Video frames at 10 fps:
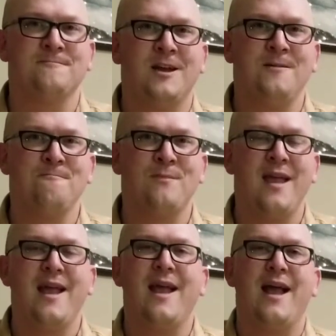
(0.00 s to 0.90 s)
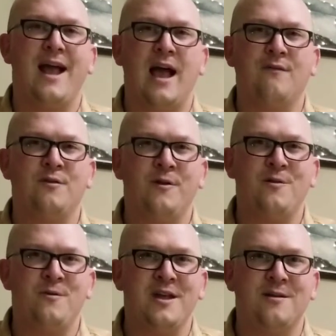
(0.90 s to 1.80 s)
Okay? Have a great
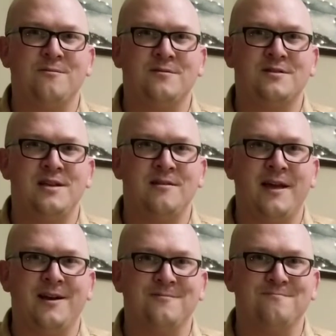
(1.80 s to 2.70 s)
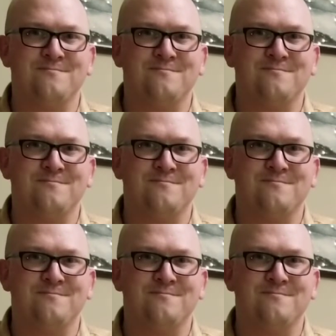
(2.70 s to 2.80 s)
week. We'll see you later.